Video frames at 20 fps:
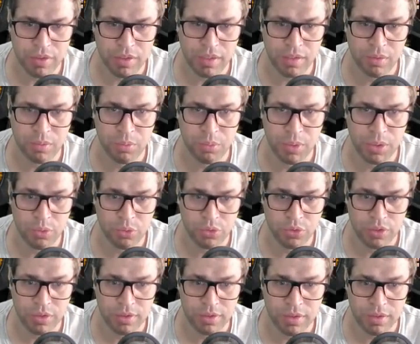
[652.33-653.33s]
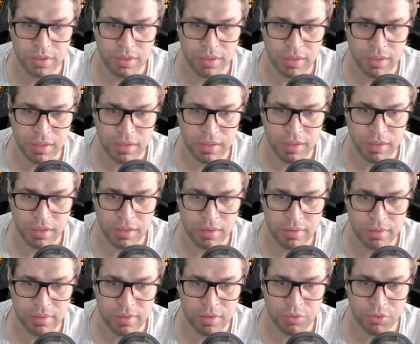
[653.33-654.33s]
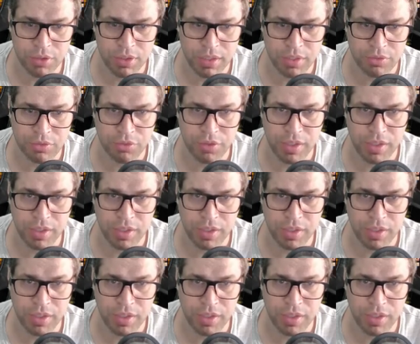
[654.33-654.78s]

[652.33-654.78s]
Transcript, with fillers: Then I will be using Silverlight